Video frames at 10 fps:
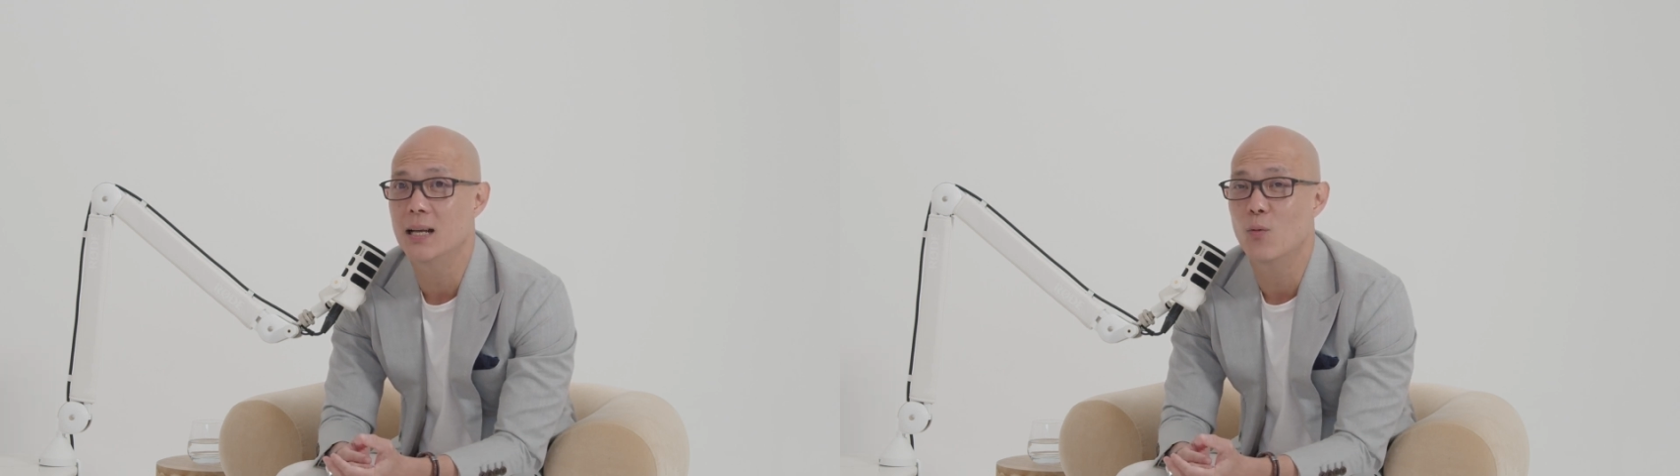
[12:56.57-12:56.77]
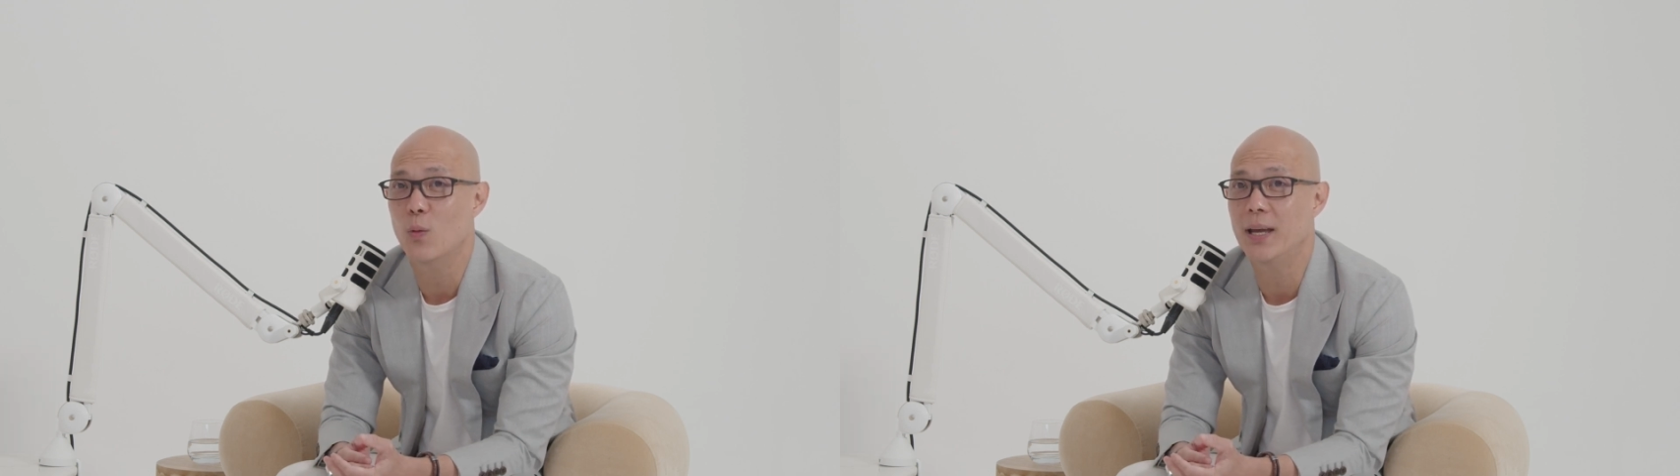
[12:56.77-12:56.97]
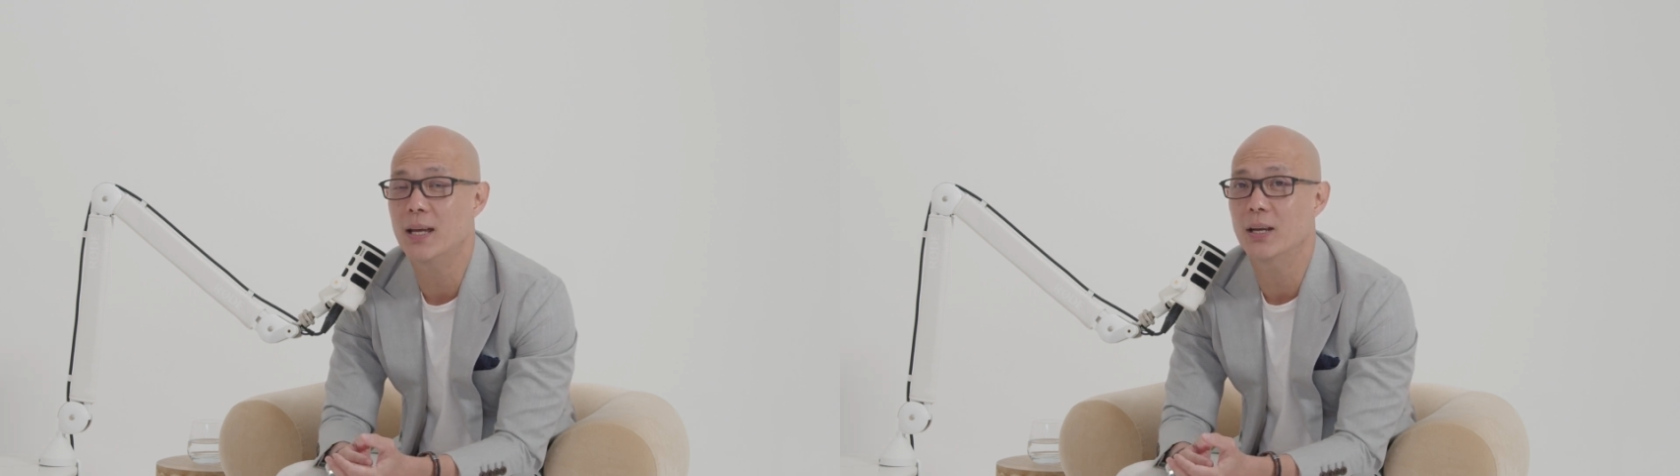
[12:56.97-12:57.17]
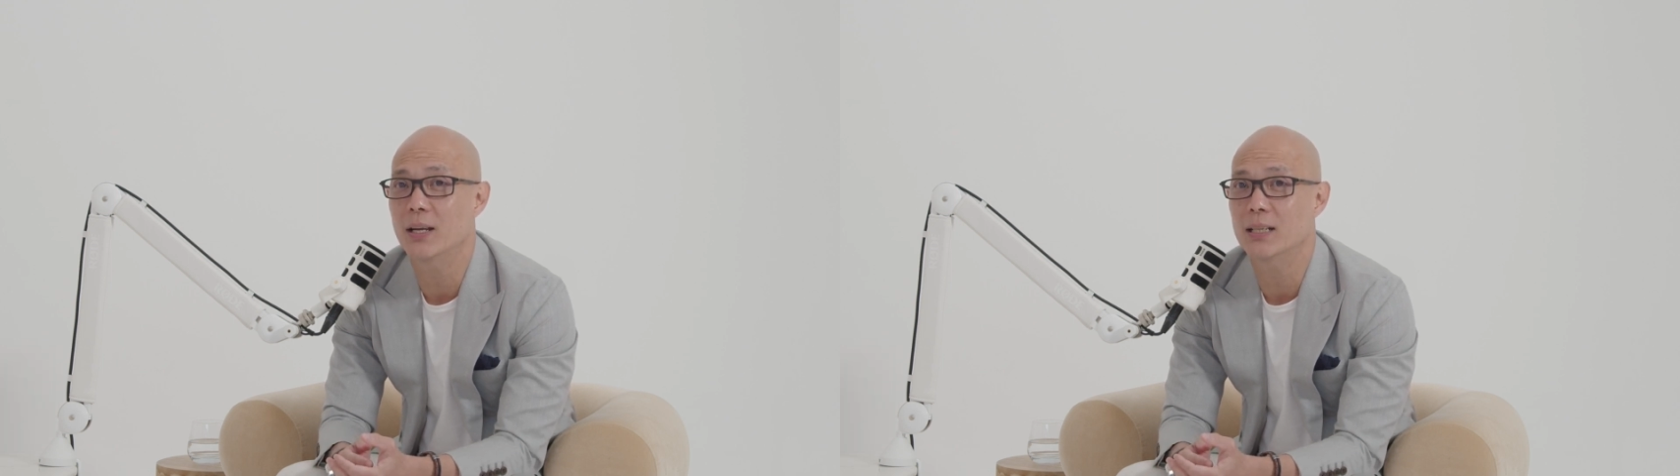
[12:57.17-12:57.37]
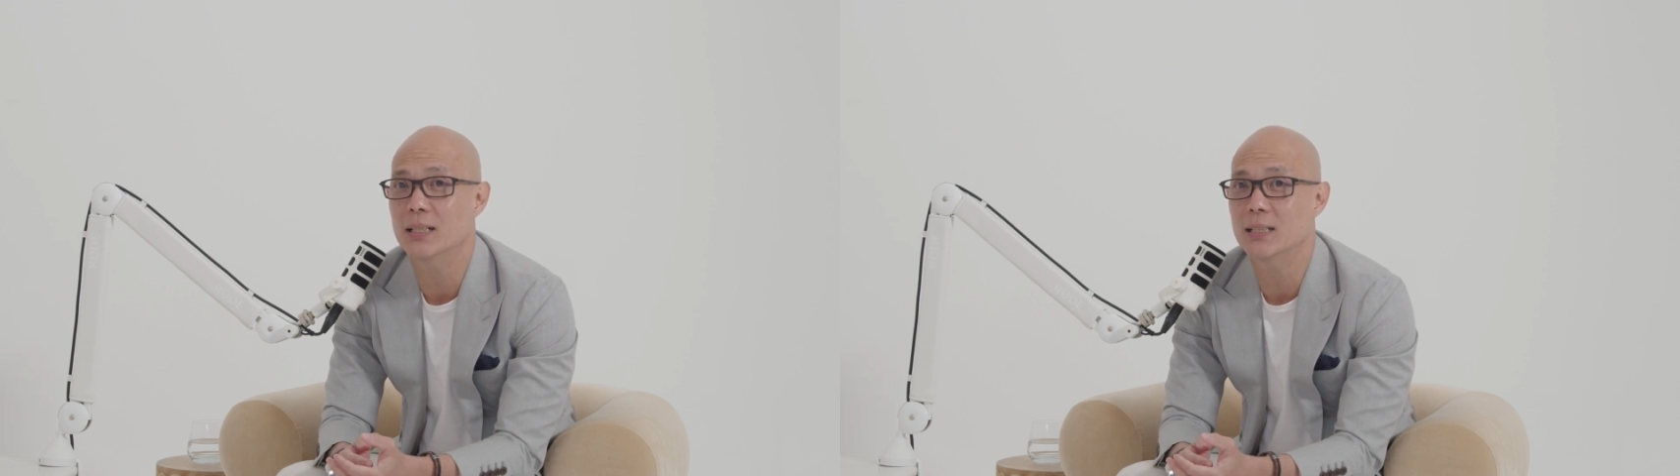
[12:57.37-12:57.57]
it
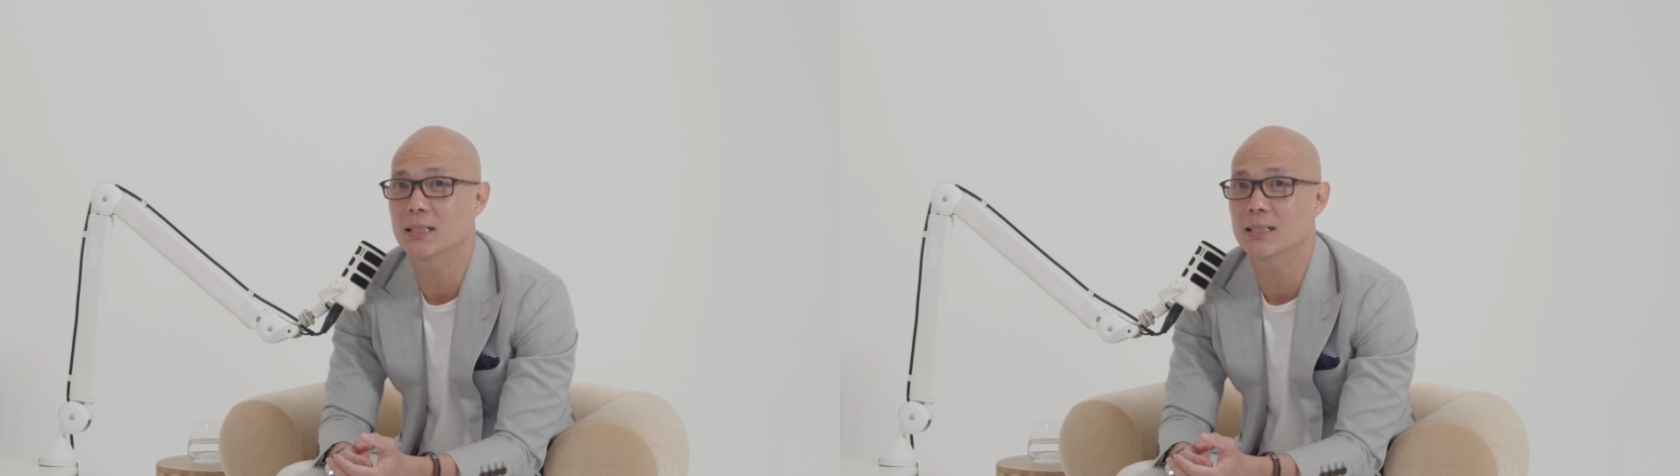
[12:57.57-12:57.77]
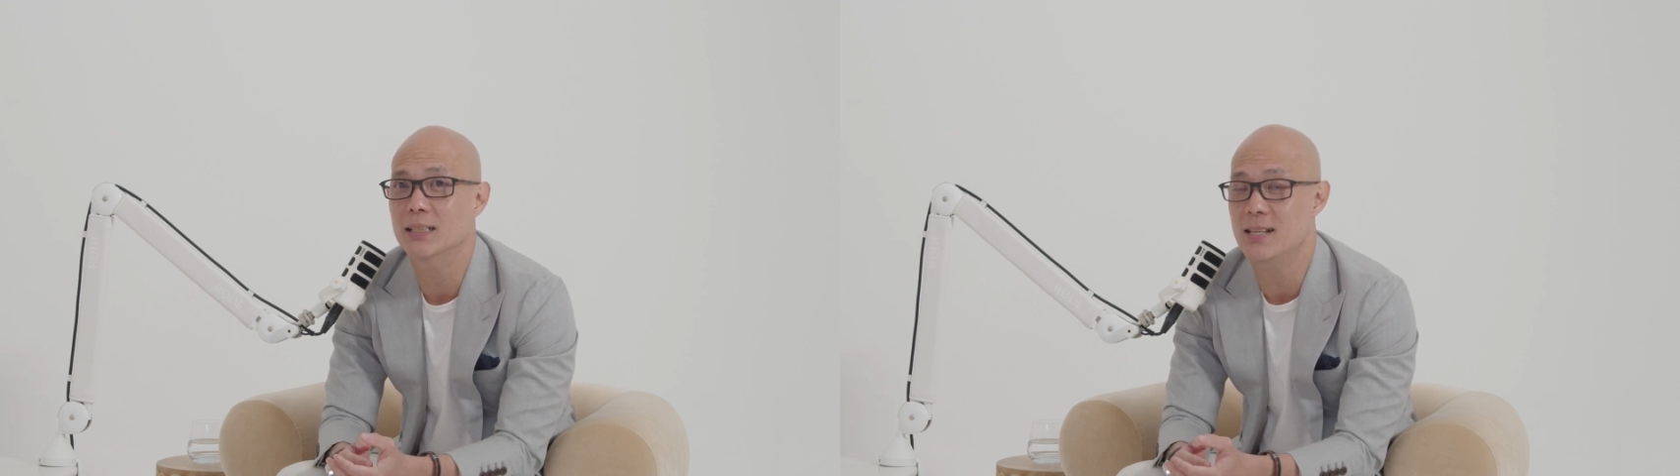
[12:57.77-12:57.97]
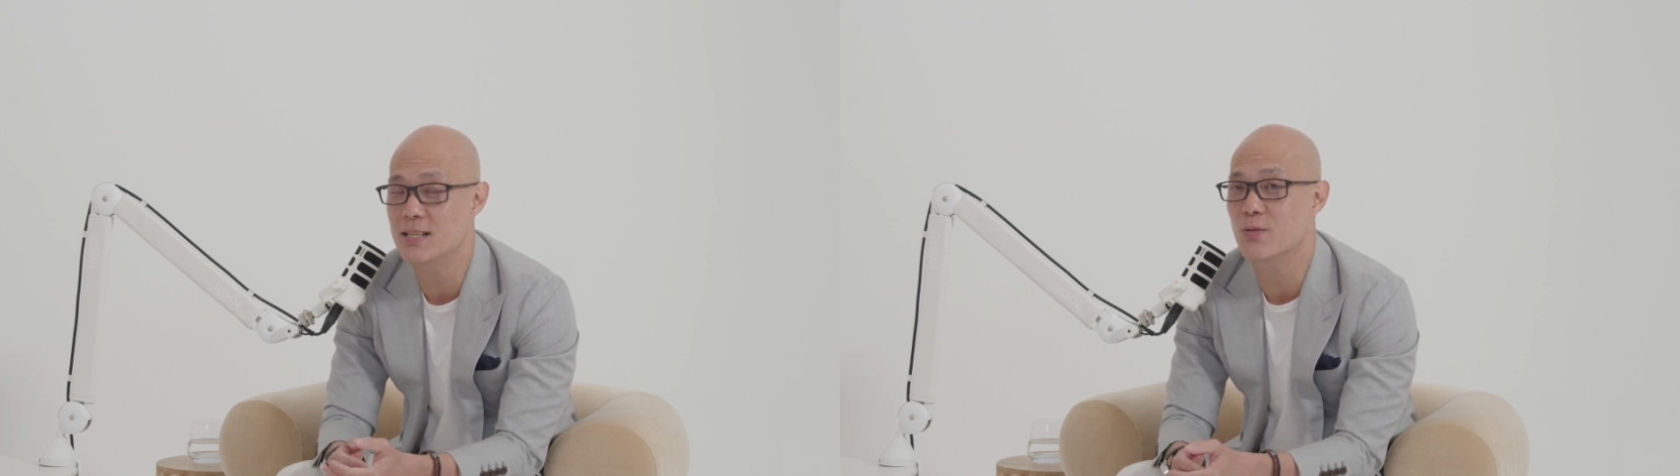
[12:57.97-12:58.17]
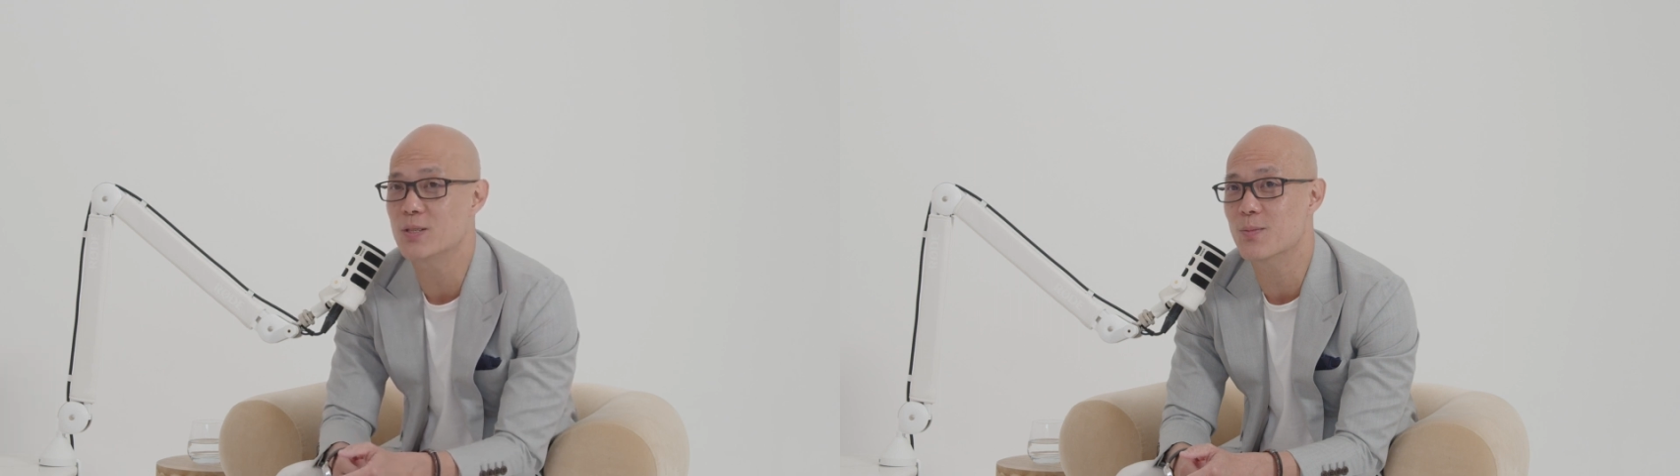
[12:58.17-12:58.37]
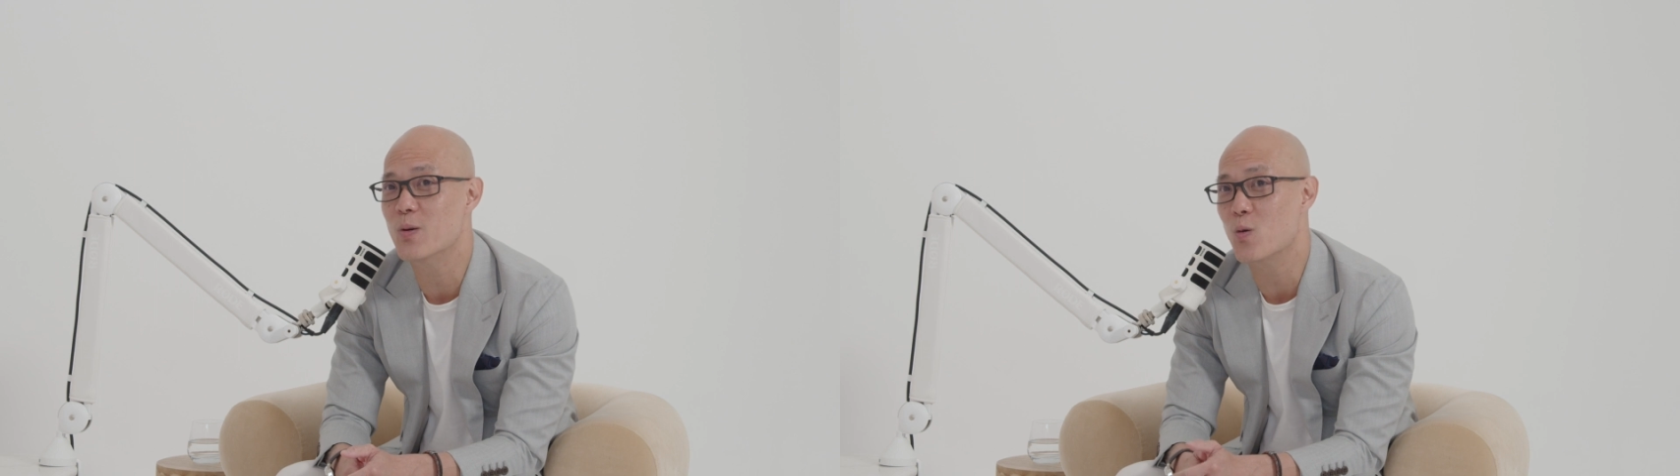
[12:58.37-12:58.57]
is a crystal ball